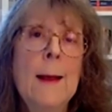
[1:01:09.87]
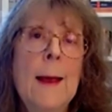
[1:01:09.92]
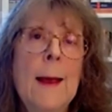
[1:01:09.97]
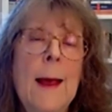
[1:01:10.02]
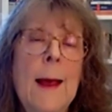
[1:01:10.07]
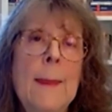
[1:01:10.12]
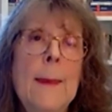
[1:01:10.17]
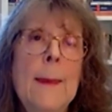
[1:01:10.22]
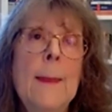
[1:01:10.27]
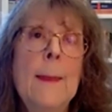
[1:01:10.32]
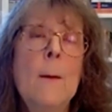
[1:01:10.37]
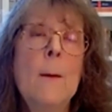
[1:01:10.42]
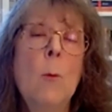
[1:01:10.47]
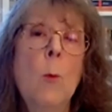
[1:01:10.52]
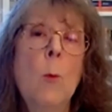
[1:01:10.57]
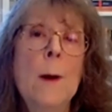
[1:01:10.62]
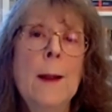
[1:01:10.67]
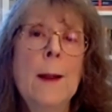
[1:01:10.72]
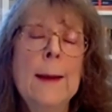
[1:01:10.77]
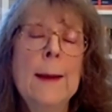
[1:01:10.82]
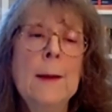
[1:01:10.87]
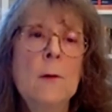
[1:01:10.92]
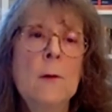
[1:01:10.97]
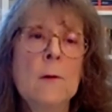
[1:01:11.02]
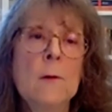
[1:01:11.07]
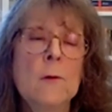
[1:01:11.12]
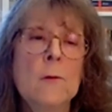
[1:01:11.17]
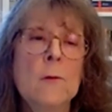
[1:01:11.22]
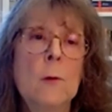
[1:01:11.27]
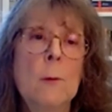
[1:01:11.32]
And then the
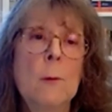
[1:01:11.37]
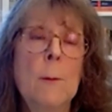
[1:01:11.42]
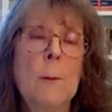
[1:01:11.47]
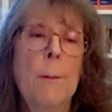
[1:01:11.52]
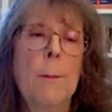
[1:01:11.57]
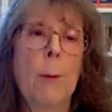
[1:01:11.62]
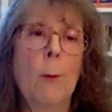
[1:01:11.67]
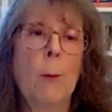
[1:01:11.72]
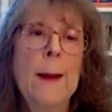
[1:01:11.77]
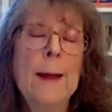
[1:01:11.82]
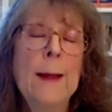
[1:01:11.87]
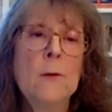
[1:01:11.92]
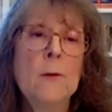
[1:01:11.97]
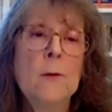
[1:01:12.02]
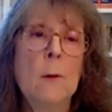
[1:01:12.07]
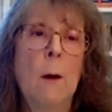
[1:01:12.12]
willingness to embrace